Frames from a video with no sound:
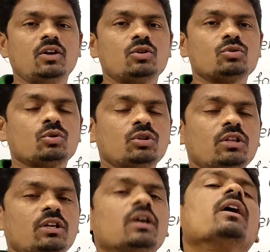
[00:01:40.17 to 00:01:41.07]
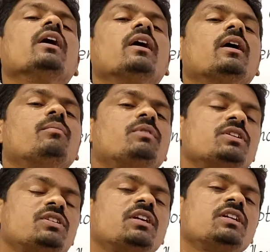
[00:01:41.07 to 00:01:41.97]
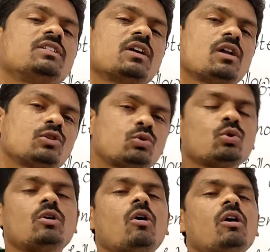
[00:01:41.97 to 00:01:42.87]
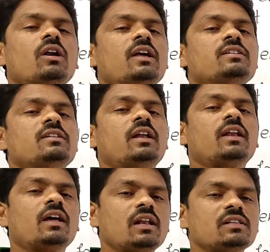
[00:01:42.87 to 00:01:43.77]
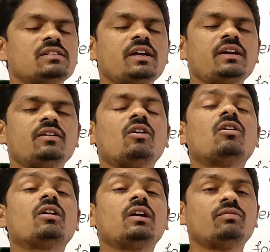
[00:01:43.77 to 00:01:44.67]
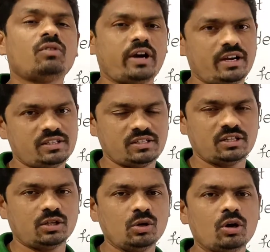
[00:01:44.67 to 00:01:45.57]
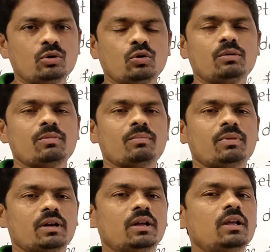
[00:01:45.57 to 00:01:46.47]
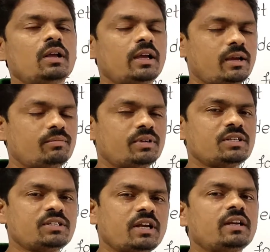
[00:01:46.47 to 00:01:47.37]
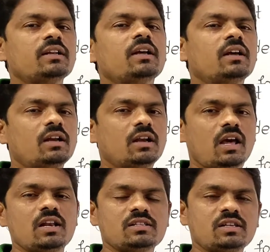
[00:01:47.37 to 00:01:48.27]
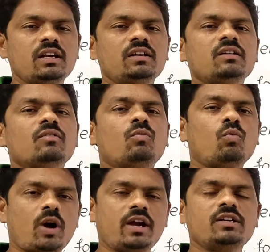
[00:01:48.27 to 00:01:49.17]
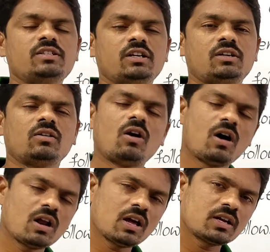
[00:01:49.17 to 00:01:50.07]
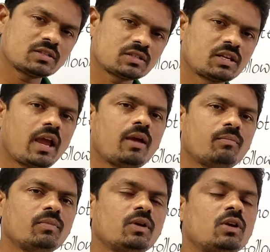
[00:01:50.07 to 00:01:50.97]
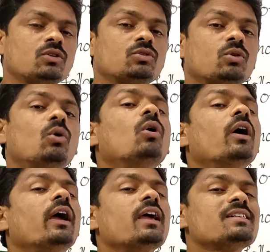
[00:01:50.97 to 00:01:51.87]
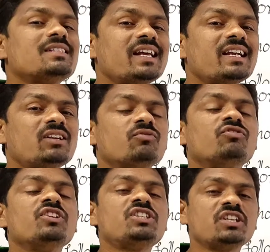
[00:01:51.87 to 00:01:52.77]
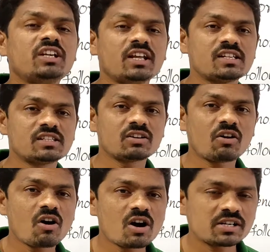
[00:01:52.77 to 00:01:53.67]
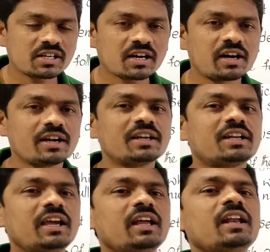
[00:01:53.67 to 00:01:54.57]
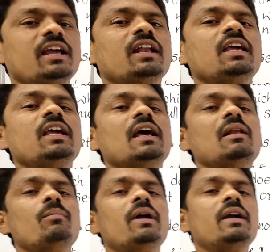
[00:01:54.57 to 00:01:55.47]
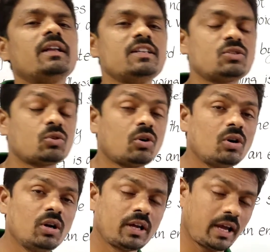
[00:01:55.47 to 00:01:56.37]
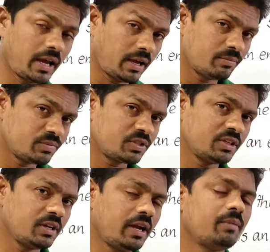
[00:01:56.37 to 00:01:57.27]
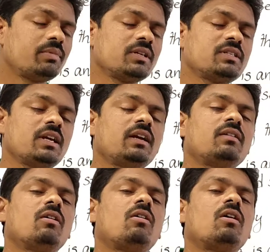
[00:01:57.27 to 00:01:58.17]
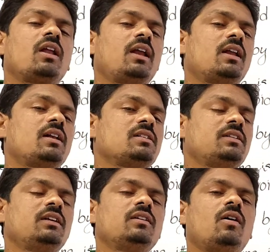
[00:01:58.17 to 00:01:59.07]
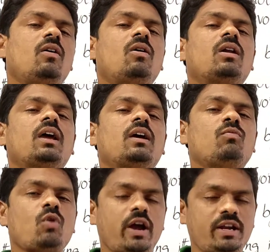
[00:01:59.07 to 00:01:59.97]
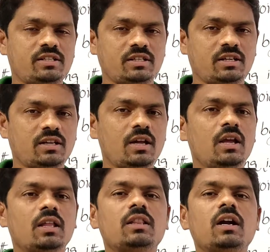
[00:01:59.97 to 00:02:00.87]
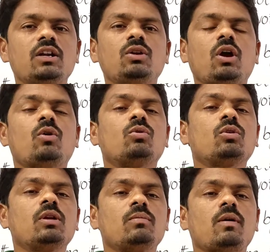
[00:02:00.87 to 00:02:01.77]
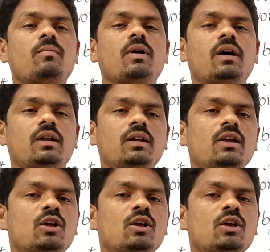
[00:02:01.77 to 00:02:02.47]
So the empty set is also called as a null set or a void set. You have to remember, empty set, null set, void set, all are same. So a set which does not contain any element is called a empty set or a null set or a void set. That you have to remember.